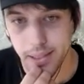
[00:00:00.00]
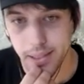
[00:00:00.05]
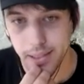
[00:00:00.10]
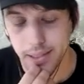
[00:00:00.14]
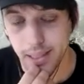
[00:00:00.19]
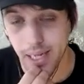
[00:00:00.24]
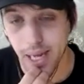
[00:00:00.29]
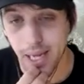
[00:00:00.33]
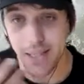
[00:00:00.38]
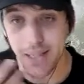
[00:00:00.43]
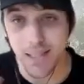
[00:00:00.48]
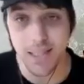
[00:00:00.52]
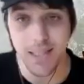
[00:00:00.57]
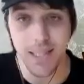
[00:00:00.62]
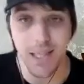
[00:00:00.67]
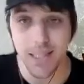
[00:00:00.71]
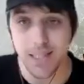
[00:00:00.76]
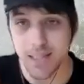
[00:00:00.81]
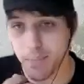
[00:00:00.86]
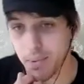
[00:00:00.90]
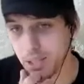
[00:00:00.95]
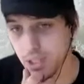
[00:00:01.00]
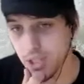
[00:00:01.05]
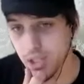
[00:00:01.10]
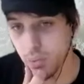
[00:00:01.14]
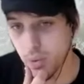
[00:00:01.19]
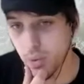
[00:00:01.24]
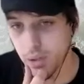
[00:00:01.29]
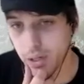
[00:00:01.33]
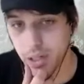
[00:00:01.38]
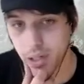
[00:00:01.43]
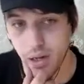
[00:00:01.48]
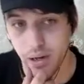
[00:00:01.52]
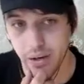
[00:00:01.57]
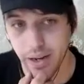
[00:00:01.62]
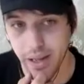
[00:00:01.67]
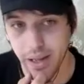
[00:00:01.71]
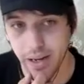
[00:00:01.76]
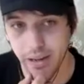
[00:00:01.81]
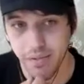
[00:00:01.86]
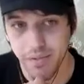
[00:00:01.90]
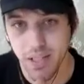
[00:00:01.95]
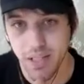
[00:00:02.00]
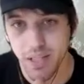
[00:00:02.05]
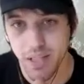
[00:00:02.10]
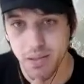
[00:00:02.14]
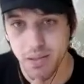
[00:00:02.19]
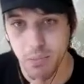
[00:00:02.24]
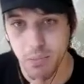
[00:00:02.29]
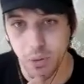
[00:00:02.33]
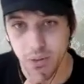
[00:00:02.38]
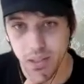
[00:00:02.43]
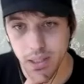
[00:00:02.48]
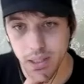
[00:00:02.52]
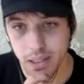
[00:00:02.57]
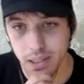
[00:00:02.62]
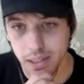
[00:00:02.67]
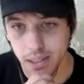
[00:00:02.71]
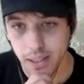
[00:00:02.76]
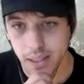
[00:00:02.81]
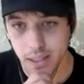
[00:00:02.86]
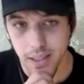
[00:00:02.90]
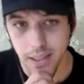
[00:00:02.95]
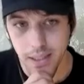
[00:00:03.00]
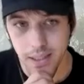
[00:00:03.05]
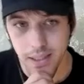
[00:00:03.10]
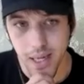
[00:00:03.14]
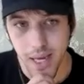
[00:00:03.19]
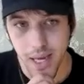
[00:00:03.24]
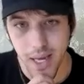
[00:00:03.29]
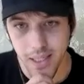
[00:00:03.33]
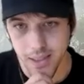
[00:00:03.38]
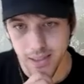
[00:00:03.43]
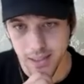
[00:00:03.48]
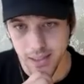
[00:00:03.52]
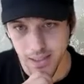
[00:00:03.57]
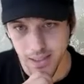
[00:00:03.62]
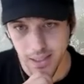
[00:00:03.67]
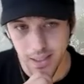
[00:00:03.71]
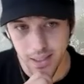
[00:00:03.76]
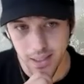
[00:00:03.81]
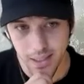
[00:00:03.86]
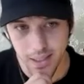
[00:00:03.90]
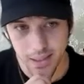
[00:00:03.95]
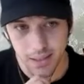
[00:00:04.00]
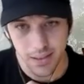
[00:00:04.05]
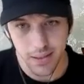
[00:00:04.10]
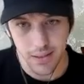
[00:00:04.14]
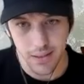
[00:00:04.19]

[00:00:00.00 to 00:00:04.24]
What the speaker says: Yeah, these days I'm actually working on NFTs mostly as our